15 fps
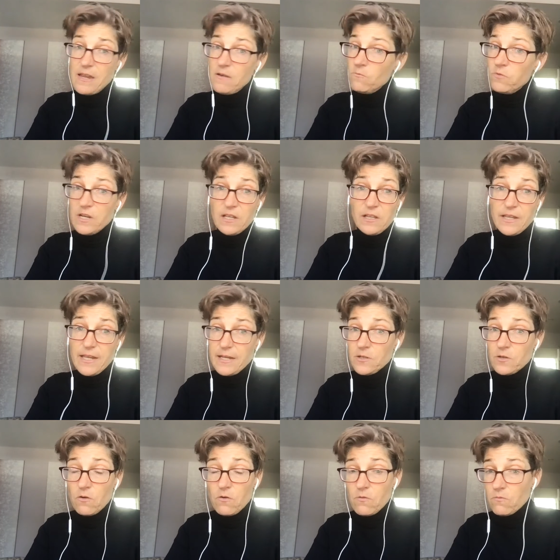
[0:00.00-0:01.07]
really
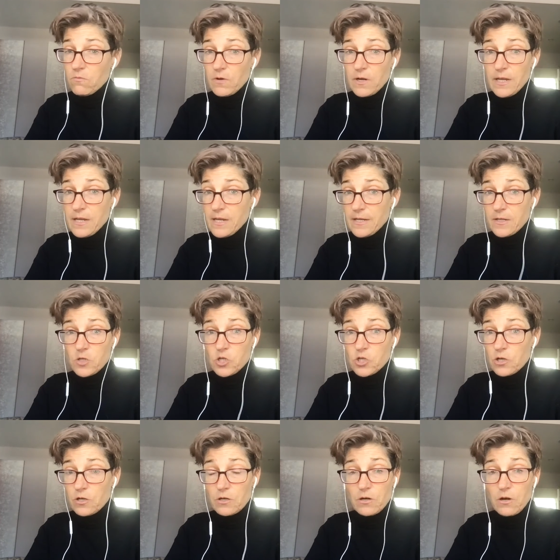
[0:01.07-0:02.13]
don't eat sugar.